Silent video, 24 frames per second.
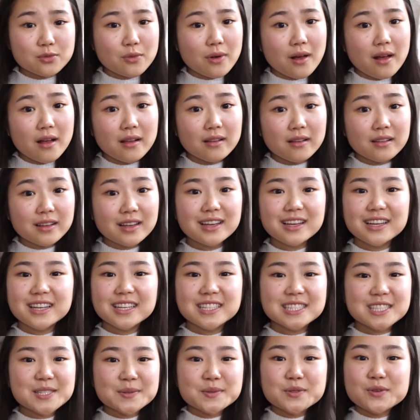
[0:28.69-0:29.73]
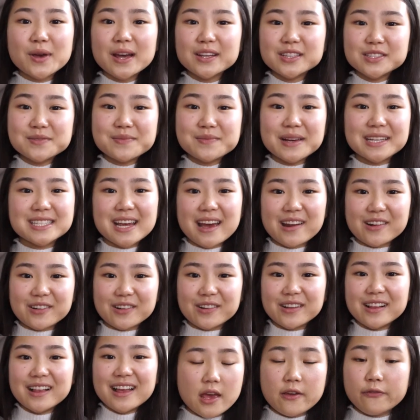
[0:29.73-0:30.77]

well, subscribe to my channel.